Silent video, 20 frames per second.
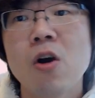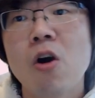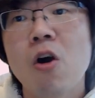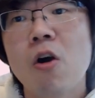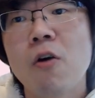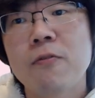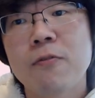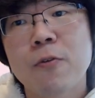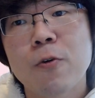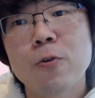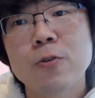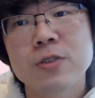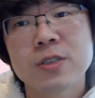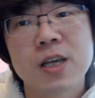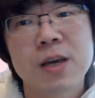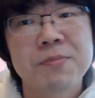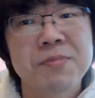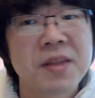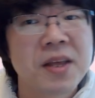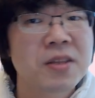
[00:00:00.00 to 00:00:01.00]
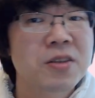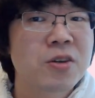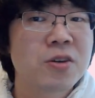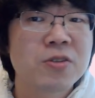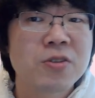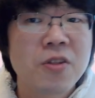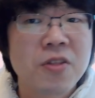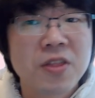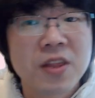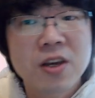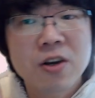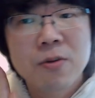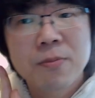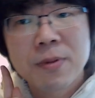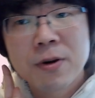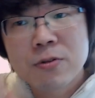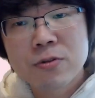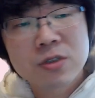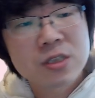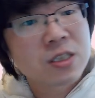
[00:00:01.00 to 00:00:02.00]
of course i'm not gonna think
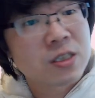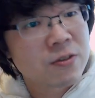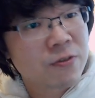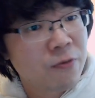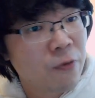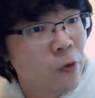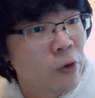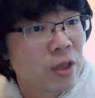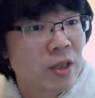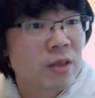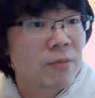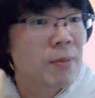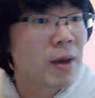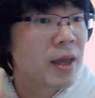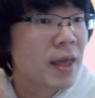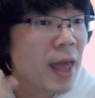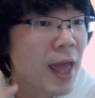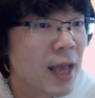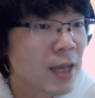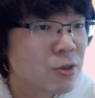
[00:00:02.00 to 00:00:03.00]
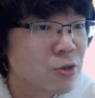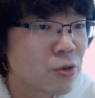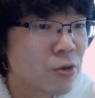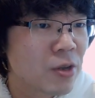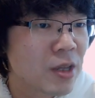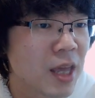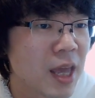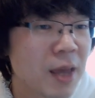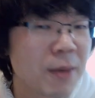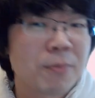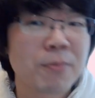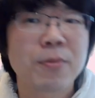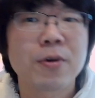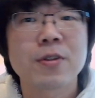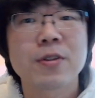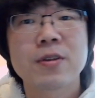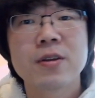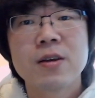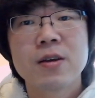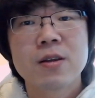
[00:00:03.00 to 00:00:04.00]
about this for in my actual game
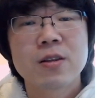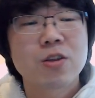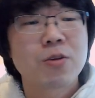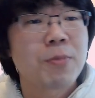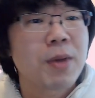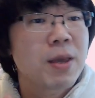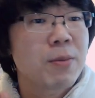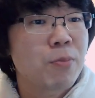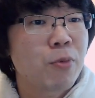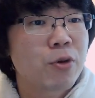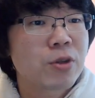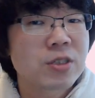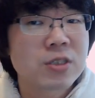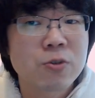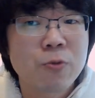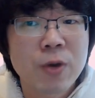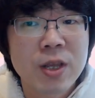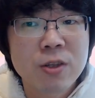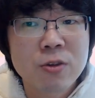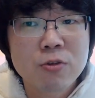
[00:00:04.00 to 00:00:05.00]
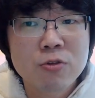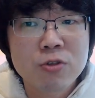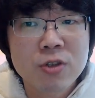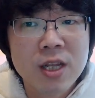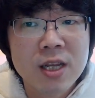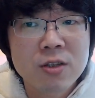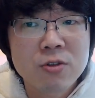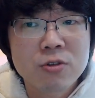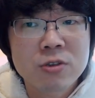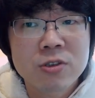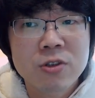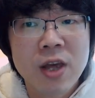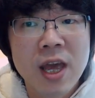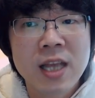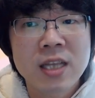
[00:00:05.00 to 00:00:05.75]
but the main point is when you do not use the,